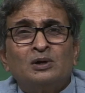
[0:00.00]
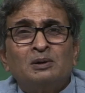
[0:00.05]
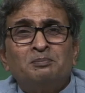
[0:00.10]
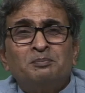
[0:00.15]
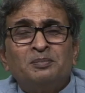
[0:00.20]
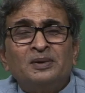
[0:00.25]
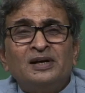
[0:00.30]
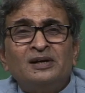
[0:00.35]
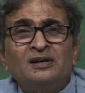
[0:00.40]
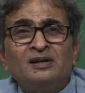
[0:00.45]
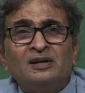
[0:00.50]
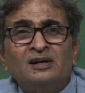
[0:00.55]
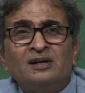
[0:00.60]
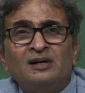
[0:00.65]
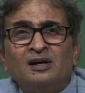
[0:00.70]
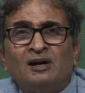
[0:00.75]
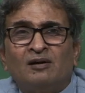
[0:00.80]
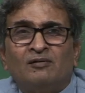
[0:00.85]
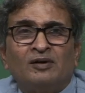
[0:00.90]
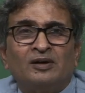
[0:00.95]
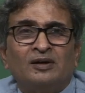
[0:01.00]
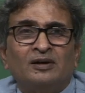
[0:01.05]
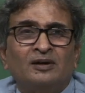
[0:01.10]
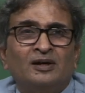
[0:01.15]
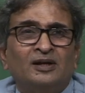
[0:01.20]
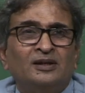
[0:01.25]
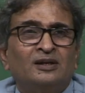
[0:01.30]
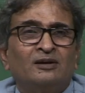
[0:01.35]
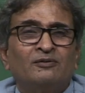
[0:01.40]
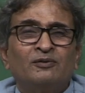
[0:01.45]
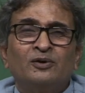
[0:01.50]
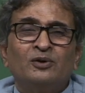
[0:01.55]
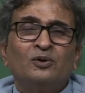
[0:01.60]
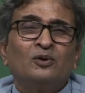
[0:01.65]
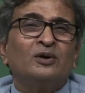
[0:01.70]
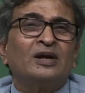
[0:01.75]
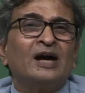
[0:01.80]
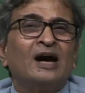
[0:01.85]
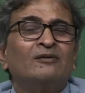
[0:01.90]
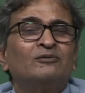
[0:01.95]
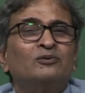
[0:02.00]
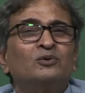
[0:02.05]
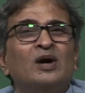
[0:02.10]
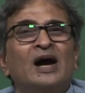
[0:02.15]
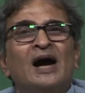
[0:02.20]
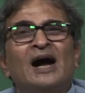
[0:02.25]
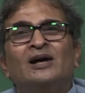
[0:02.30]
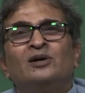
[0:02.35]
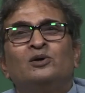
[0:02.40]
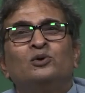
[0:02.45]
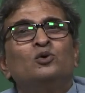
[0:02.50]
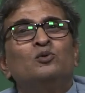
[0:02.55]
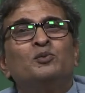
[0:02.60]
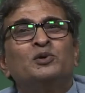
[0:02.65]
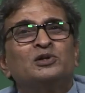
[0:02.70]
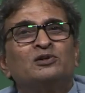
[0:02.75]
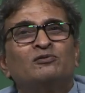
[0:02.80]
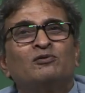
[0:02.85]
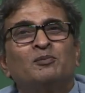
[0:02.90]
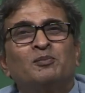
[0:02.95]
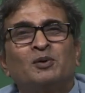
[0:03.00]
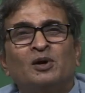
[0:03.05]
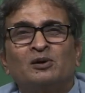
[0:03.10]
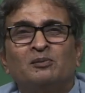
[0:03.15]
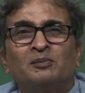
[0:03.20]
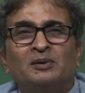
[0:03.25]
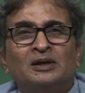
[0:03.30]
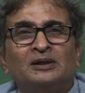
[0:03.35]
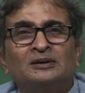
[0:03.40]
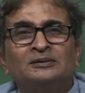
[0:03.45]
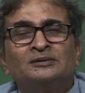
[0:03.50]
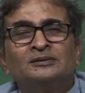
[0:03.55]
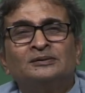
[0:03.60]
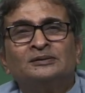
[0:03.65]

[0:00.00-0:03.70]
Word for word: completely cover and therefore, you do not have to add too much of a polymer,